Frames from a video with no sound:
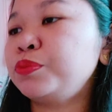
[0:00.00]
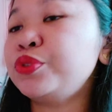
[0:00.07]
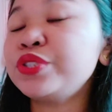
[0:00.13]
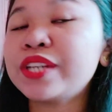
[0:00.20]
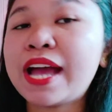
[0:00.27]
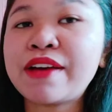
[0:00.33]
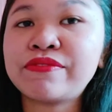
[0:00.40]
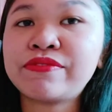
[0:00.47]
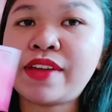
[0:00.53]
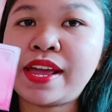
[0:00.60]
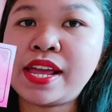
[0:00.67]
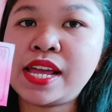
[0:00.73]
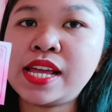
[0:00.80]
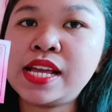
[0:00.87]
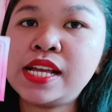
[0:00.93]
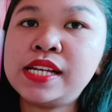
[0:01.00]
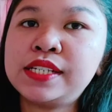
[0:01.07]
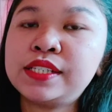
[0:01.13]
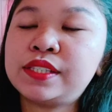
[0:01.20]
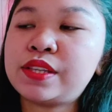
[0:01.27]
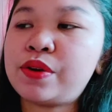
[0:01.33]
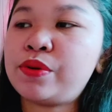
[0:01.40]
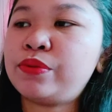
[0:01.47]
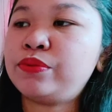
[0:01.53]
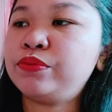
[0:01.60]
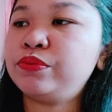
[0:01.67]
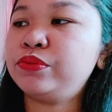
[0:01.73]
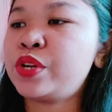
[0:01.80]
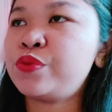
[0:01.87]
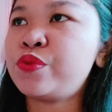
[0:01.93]
Moon Cafe. So
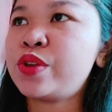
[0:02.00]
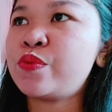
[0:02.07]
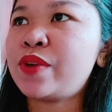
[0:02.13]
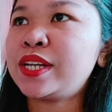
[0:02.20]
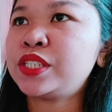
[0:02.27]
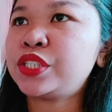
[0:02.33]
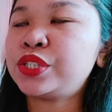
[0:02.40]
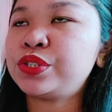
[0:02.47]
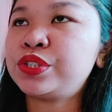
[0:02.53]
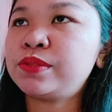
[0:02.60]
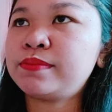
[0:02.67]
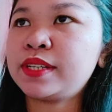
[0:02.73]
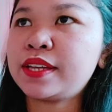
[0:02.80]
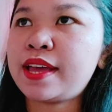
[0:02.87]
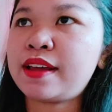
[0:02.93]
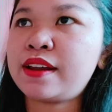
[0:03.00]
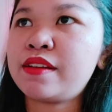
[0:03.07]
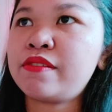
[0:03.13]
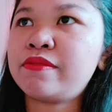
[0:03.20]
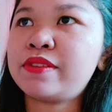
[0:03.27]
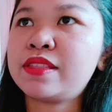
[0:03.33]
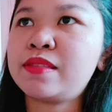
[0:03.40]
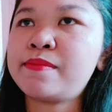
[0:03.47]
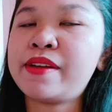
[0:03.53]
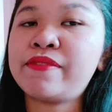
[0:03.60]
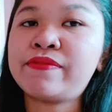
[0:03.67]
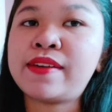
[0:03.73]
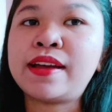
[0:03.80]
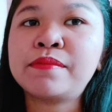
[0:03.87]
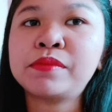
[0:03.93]
when we went to Dumaguete with
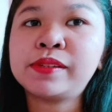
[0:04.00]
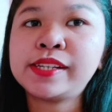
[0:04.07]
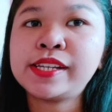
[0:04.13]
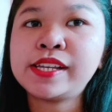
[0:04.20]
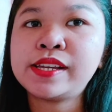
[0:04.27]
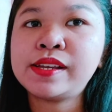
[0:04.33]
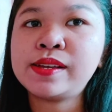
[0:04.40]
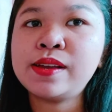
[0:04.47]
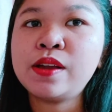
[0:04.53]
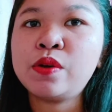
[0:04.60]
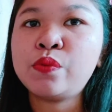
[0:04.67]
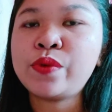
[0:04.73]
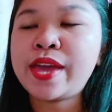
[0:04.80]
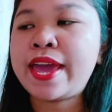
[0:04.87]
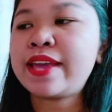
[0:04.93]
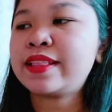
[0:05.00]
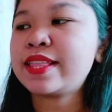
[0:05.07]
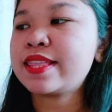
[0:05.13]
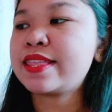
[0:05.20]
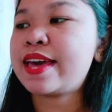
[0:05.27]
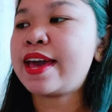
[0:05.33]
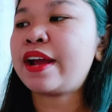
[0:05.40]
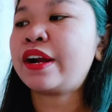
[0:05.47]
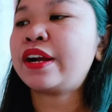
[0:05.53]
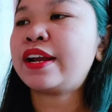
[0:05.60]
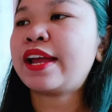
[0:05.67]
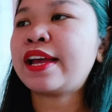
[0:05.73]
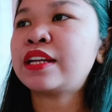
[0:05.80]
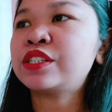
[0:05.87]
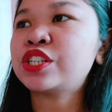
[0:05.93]
my family, we ate
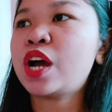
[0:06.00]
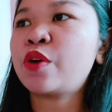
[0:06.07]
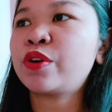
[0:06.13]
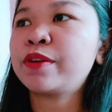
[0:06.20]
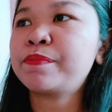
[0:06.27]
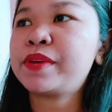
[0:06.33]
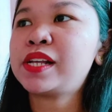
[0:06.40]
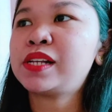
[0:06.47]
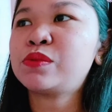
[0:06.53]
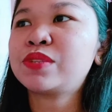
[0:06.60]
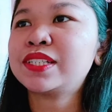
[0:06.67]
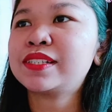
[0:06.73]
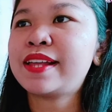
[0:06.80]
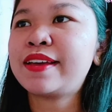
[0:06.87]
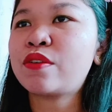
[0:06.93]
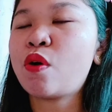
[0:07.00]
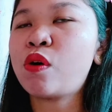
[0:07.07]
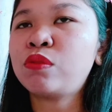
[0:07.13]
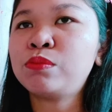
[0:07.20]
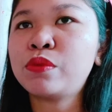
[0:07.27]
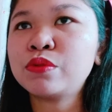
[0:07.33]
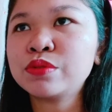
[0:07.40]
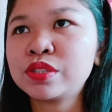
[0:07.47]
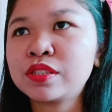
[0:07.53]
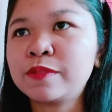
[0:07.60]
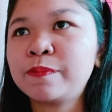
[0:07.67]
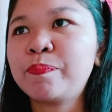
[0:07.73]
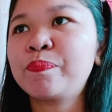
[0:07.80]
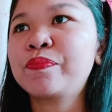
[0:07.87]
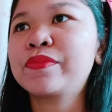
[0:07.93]
there and our bill was like
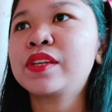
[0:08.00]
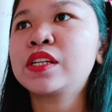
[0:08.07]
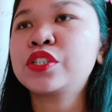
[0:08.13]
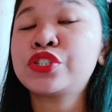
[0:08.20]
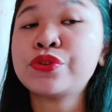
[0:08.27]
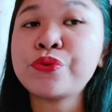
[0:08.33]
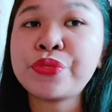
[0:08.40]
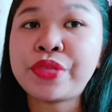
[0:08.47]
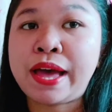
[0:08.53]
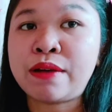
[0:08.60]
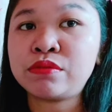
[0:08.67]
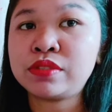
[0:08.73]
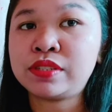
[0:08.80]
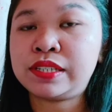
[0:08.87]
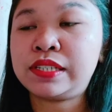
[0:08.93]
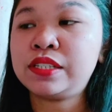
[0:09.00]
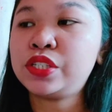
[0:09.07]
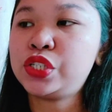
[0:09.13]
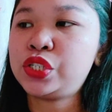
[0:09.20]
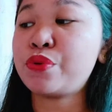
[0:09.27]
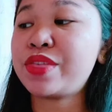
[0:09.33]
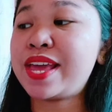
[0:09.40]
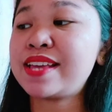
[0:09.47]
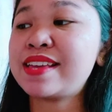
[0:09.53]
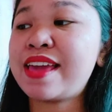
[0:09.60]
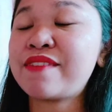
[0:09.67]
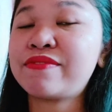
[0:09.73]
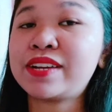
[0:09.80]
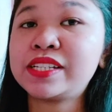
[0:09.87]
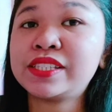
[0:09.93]
almost 2,000. So they
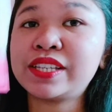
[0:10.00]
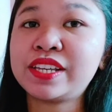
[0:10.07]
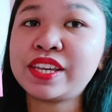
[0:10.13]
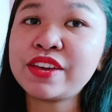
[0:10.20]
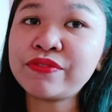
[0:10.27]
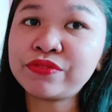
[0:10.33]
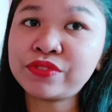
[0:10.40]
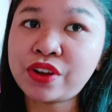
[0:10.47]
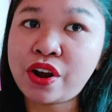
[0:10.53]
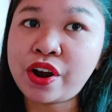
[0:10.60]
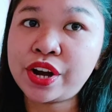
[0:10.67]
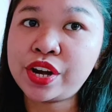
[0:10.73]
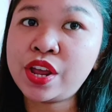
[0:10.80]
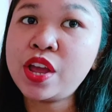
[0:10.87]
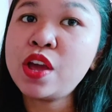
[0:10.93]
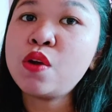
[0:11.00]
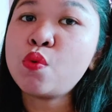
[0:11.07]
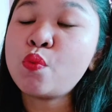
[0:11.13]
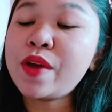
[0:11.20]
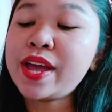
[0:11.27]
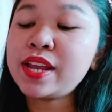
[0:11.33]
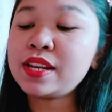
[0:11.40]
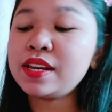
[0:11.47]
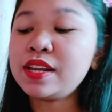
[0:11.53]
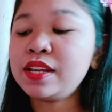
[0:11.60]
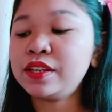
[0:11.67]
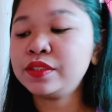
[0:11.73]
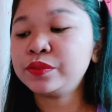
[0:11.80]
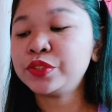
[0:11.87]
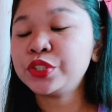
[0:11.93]
gave us a gift card when
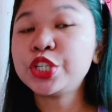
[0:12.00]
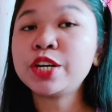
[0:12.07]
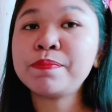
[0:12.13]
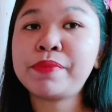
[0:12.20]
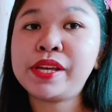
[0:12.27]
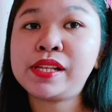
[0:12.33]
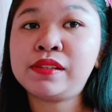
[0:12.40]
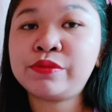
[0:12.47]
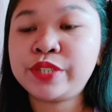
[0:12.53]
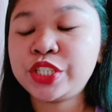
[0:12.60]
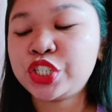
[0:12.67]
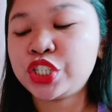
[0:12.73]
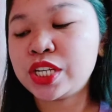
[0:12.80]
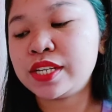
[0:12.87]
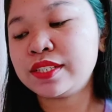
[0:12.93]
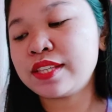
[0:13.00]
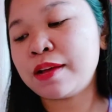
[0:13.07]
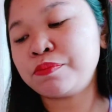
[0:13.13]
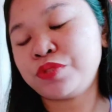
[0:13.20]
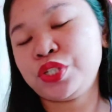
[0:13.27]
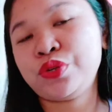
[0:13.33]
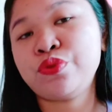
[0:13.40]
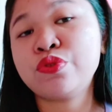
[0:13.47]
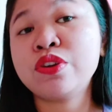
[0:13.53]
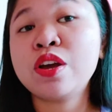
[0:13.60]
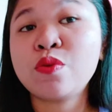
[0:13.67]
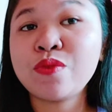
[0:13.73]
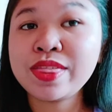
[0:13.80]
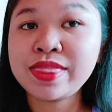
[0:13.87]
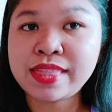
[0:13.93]
your bill reaches up to
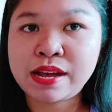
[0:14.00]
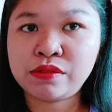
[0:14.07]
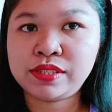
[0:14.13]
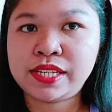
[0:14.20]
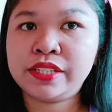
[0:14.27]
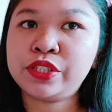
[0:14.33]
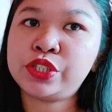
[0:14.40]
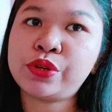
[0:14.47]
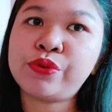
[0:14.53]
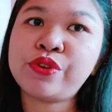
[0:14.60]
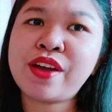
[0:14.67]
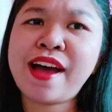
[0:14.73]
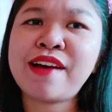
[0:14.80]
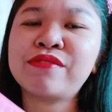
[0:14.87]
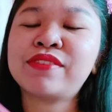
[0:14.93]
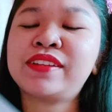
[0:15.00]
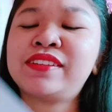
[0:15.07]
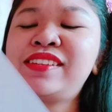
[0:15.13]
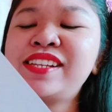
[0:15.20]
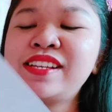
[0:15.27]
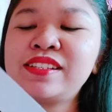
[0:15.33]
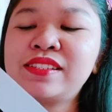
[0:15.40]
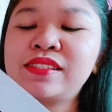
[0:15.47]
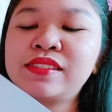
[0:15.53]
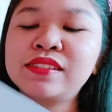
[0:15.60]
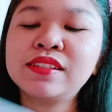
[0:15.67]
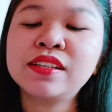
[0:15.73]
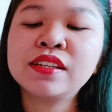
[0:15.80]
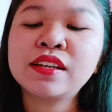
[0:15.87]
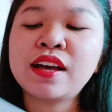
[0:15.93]
1,000. So you have at
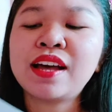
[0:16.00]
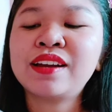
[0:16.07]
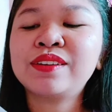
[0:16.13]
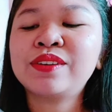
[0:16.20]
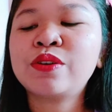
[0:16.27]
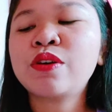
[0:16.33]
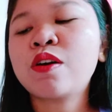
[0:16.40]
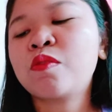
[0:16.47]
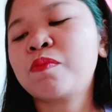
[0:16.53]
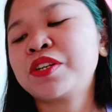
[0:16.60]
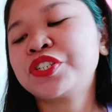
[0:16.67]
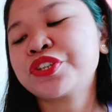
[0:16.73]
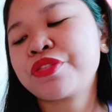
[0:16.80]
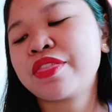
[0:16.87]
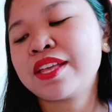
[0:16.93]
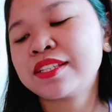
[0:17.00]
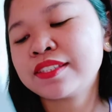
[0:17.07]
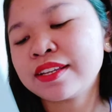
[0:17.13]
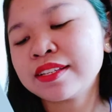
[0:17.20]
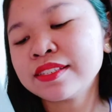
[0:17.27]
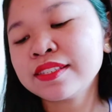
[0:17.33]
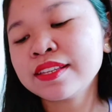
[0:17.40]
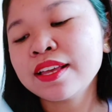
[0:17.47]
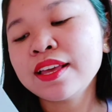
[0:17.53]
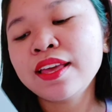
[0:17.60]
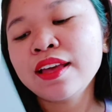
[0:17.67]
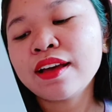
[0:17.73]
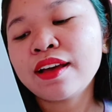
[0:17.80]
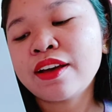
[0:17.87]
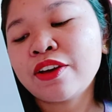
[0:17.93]
least, I don't know how much this is,
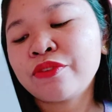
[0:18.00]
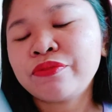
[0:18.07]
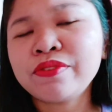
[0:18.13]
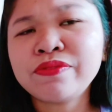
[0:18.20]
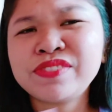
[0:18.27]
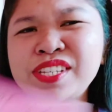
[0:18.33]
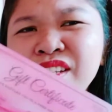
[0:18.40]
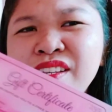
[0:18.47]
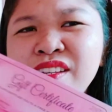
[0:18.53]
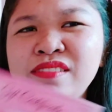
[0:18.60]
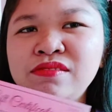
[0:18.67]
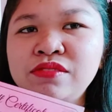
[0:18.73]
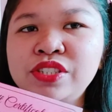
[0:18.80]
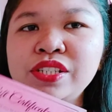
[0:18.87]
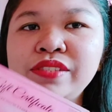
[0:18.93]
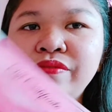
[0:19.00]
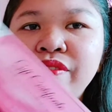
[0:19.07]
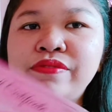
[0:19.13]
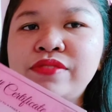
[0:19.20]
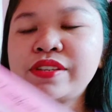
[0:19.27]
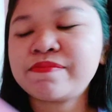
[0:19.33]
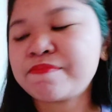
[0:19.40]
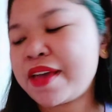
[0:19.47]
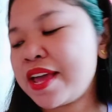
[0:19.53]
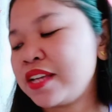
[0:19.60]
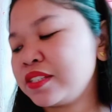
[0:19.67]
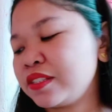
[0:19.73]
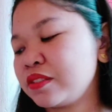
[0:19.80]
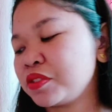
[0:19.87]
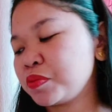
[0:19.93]
50
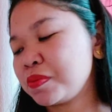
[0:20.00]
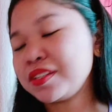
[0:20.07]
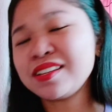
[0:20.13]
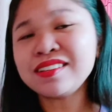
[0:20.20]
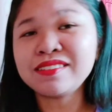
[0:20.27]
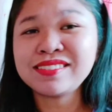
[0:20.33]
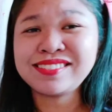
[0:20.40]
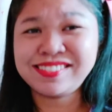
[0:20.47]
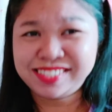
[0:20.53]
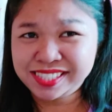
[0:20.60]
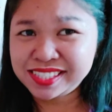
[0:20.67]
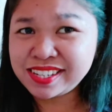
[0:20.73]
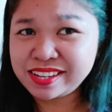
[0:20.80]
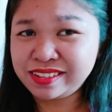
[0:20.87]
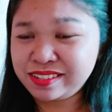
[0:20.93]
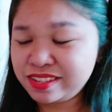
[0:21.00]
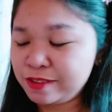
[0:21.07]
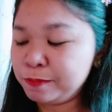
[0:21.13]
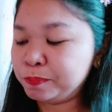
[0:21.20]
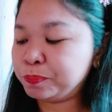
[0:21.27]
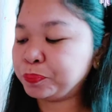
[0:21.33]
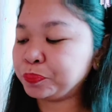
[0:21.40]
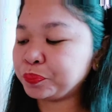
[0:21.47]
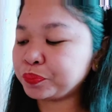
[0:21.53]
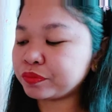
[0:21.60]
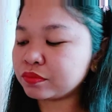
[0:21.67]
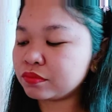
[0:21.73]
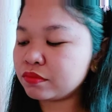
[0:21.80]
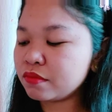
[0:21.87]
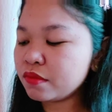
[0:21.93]
pesos, but still
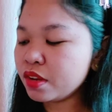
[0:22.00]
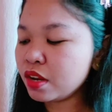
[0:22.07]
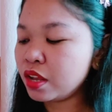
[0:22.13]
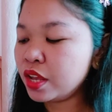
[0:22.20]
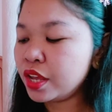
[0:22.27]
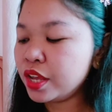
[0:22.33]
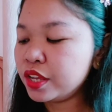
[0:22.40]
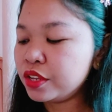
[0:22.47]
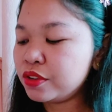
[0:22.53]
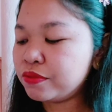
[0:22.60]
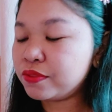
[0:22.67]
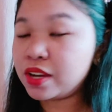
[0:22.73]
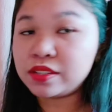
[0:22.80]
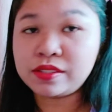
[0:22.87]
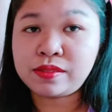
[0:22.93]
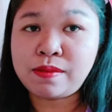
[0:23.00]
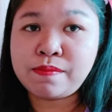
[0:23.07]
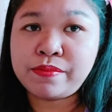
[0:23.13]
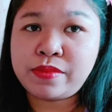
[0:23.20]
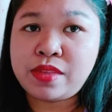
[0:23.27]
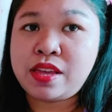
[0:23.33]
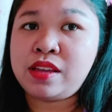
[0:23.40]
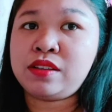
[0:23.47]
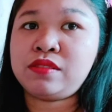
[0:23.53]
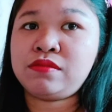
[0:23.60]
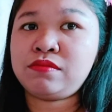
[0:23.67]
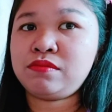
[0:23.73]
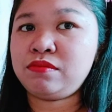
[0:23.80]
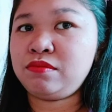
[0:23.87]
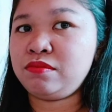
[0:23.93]
you've got something,
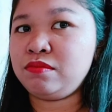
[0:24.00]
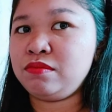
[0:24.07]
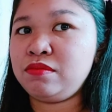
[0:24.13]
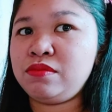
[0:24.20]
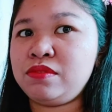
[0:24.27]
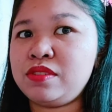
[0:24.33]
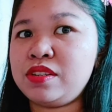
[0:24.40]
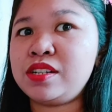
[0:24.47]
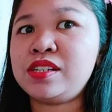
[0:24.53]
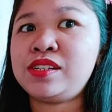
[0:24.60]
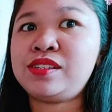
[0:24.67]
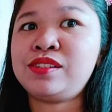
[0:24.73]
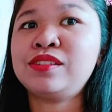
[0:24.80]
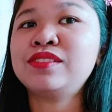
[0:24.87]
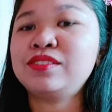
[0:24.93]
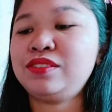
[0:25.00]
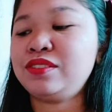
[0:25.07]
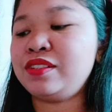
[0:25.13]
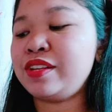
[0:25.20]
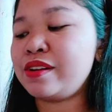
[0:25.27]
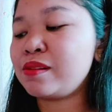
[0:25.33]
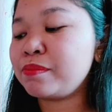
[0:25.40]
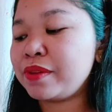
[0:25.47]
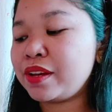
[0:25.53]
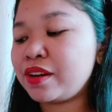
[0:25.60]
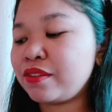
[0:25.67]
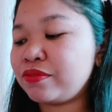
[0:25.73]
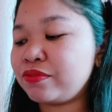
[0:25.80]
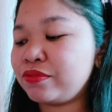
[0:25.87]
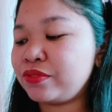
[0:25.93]
a little
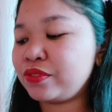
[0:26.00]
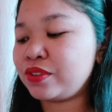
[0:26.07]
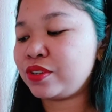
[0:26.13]
bit of